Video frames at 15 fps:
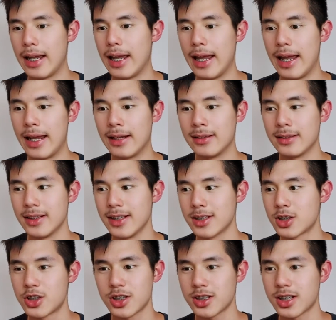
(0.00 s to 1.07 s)
and
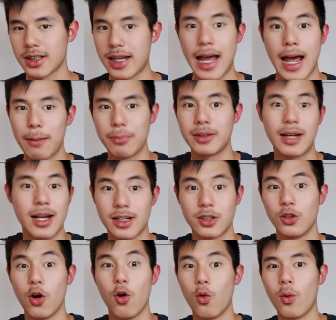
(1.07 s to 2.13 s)
it's just gonna happen out of
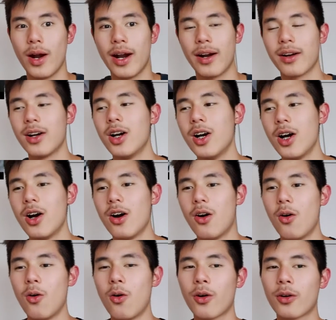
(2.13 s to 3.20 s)
nowhere.
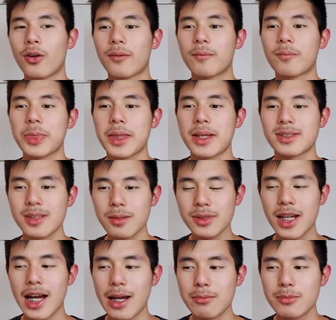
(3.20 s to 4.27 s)
Or
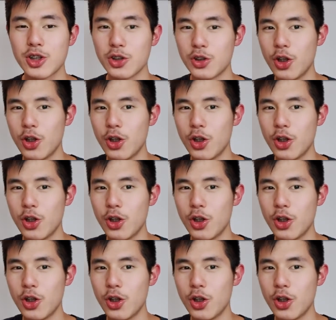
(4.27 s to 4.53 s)
sometimes you